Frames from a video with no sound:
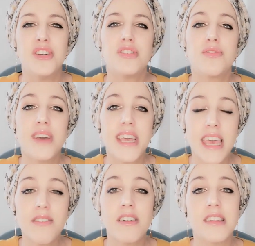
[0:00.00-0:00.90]
So if we
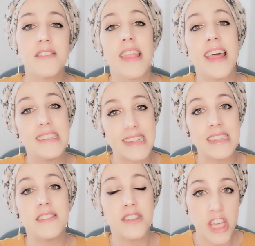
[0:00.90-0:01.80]
give ourselves that
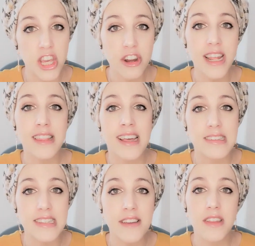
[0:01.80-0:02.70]
sense of security,
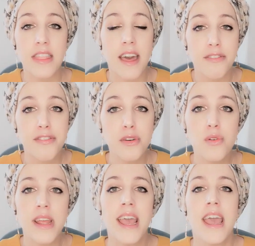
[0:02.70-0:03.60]
that safety, that
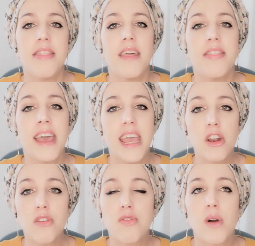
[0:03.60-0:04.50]
food, then
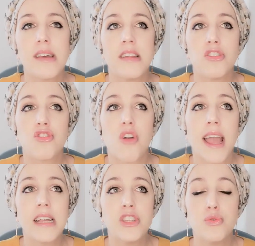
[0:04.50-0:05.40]
that inner voice that's
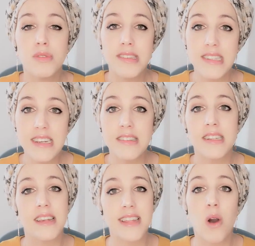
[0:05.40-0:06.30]
trying to
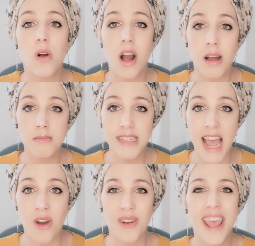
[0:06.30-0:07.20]
resist is now calmed
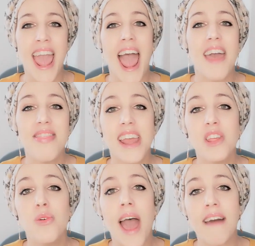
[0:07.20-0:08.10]
down. And
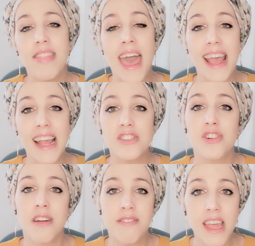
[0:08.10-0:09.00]
then you have that
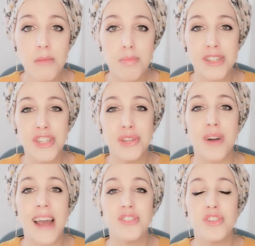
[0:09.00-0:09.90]
answer available to
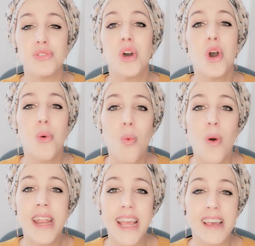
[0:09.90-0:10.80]
you as to
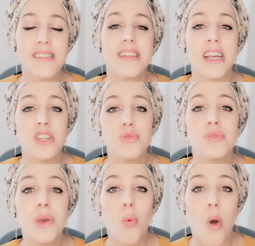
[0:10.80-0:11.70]
what it is that I
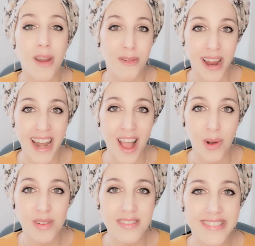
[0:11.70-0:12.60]
truly want right
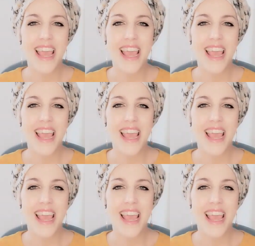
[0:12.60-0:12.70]
now.